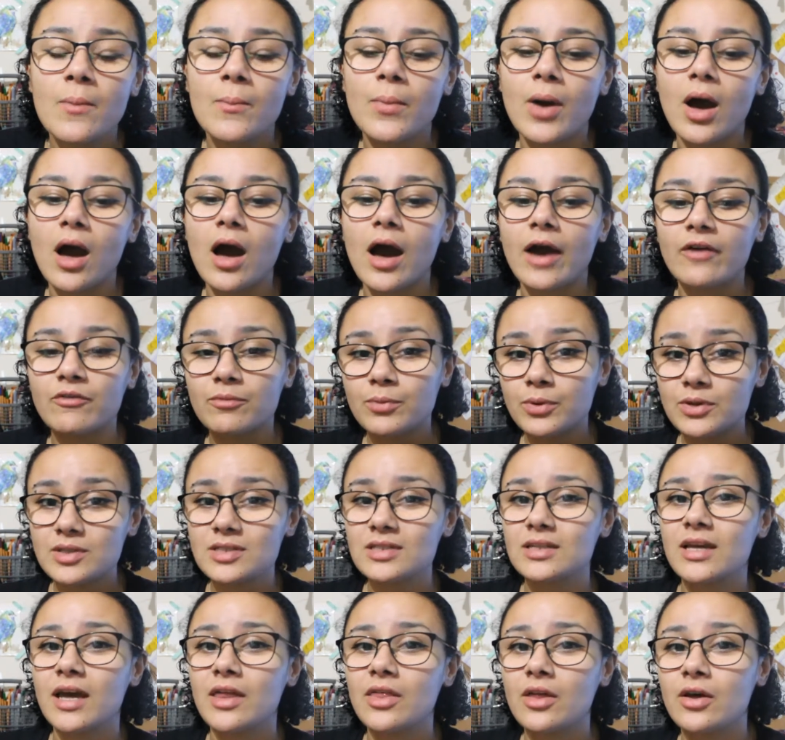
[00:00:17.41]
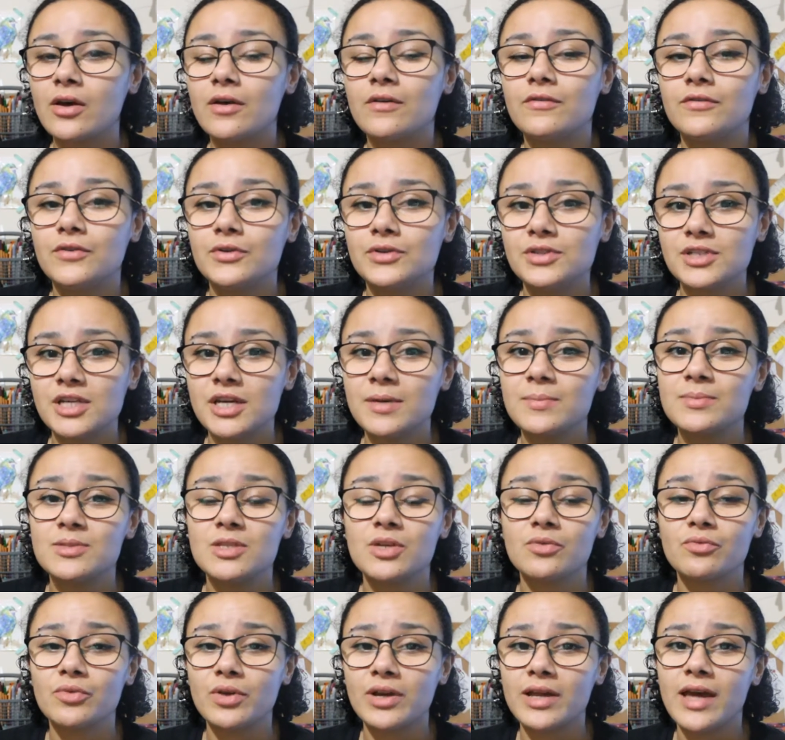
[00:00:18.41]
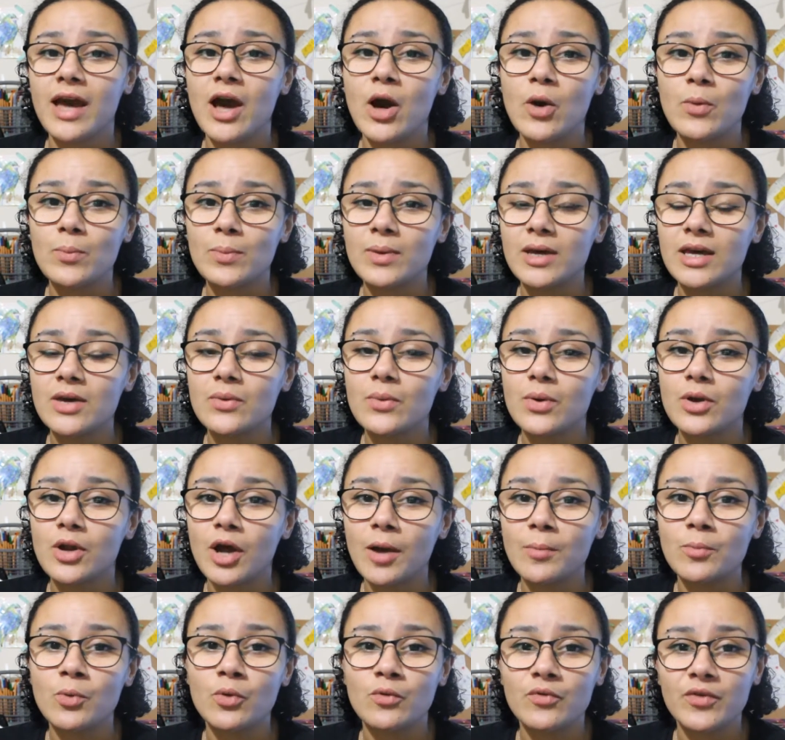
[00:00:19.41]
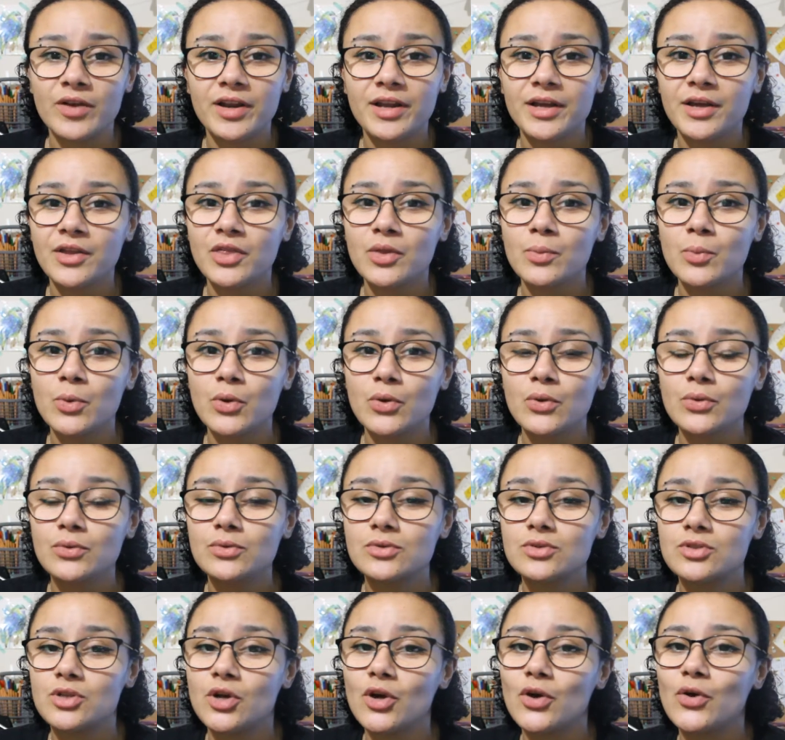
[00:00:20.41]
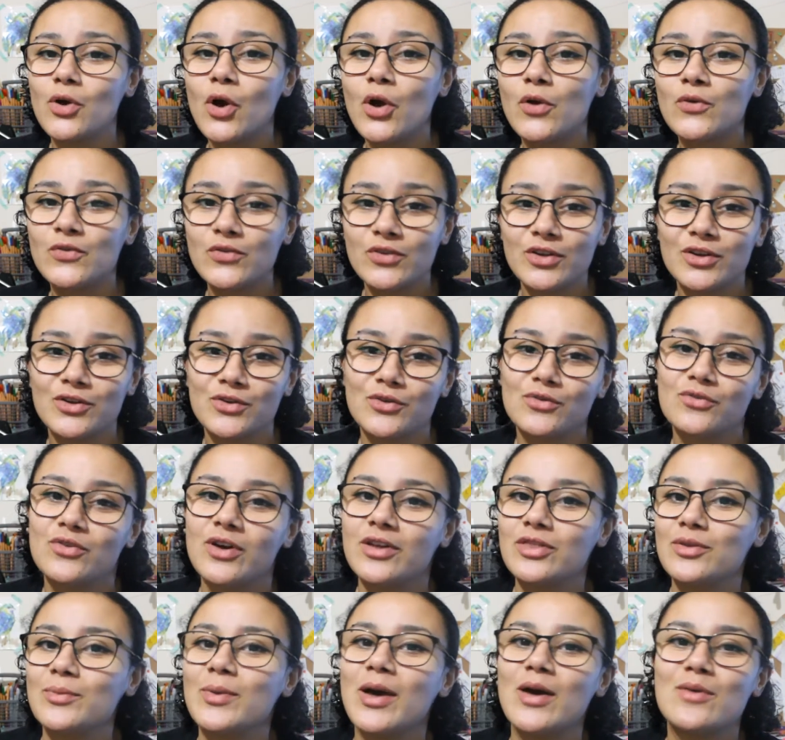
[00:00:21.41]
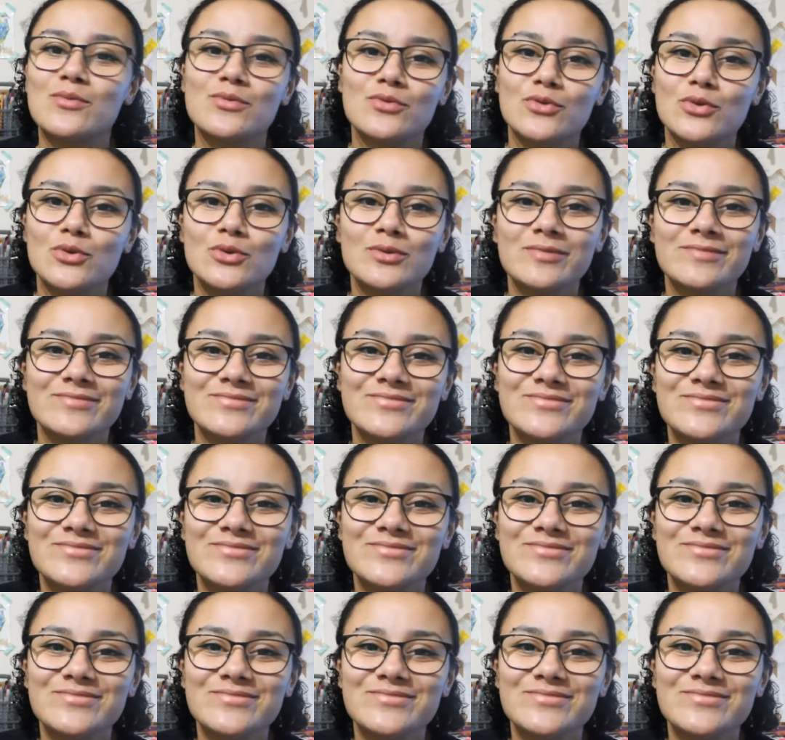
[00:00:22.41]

But I've put together a few tips that really help me when I'm not feeling in the mood, so hopefully you'll find them helpful.